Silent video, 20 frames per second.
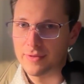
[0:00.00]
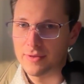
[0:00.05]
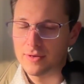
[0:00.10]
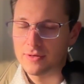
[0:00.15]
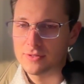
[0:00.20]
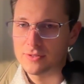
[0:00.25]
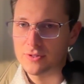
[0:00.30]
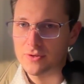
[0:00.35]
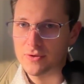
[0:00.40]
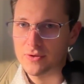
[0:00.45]

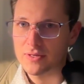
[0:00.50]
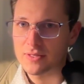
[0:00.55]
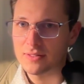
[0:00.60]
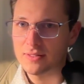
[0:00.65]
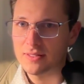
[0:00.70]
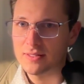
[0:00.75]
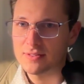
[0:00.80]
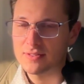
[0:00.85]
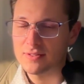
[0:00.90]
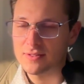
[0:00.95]
So you can
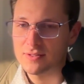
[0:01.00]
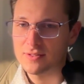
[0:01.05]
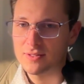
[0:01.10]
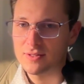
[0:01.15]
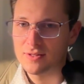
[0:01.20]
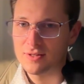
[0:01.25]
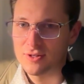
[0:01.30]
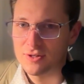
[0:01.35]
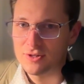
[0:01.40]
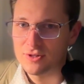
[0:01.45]
listen
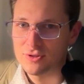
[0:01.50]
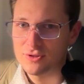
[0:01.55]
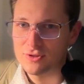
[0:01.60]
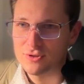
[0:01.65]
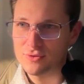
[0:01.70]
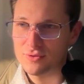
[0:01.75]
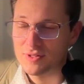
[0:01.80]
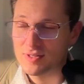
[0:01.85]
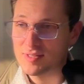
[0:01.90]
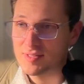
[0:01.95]

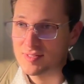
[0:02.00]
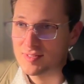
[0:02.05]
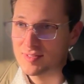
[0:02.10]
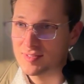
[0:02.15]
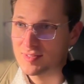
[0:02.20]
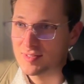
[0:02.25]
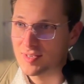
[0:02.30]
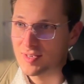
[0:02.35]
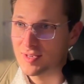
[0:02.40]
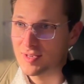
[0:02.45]
to
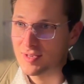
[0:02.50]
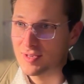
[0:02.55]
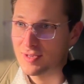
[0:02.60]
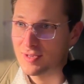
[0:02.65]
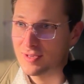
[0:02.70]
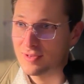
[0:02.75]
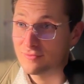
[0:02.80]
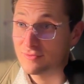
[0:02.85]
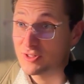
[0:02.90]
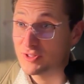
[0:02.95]
this
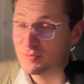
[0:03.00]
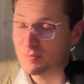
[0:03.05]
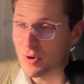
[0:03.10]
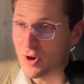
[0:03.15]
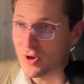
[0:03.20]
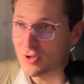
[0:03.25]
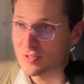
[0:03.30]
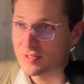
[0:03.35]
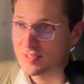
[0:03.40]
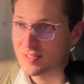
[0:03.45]

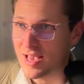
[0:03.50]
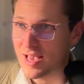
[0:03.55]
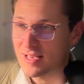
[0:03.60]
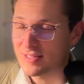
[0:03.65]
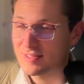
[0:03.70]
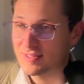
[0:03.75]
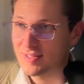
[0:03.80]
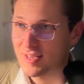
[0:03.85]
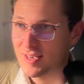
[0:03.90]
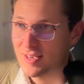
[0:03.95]
response
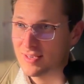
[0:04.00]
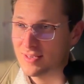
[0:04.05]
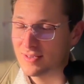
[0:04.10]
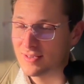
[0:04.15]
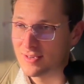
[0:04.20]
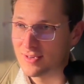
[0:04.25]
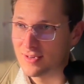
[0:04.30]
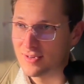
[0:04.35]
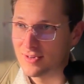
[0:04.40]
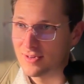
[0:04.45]
essay
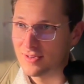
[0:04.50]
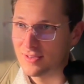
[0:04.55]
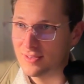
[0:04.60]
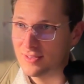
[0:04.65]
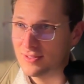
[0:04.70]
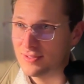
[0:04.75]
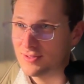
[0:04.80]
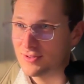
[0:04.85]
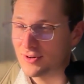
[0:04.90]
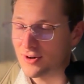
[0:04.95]

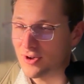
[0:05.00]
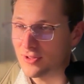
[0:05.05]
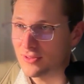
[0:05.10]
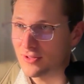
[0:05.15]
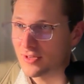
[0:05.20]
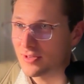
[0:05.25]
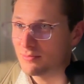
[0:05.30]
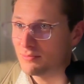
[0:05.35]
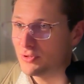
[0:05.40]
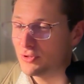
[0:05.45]
either on the
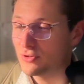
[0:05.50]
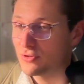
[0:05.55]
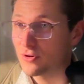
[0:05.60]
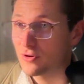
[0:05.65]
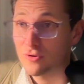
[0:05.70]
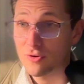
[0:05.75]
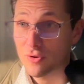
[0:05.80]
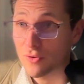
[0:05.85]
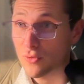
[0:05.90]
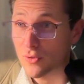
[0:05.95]

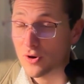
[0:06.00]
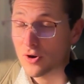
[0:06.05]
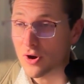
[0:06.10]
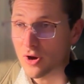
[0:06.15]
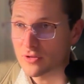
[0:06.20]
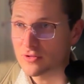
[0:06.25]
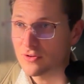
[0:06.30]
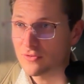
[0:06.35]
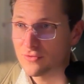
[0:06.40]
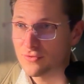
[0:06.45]
computer or
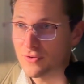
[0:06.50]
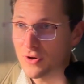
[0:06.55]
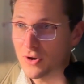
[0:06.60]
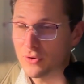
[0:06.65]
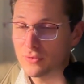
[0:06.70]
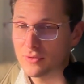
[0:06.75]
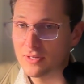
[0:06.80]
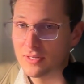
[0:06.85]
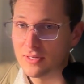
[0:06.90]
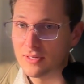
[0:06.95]
on your
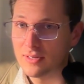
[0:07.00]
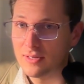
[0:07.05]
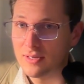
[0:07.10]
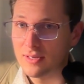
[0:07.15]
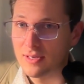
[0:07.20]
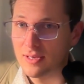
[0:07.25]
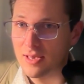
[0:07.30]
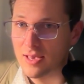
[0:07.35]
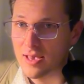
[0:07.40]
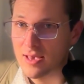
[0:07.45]
phone
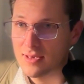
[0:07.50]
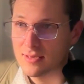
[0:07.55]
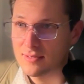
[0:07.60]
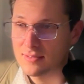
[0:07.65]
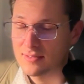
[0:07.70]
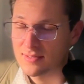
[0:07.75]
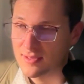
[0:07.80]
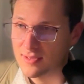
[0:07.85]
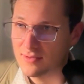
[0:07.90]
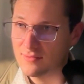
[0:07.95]

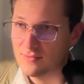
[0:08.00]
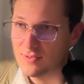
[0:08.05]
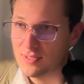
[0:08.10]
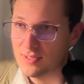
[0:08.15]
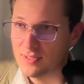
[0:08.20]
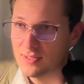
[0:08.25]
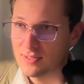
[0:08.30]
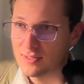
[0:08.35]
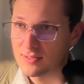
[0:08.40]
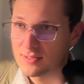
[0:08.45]
as
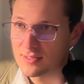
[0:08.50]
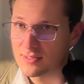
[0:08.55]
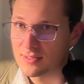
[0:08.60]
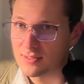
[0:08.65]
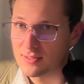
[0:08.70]
convenient.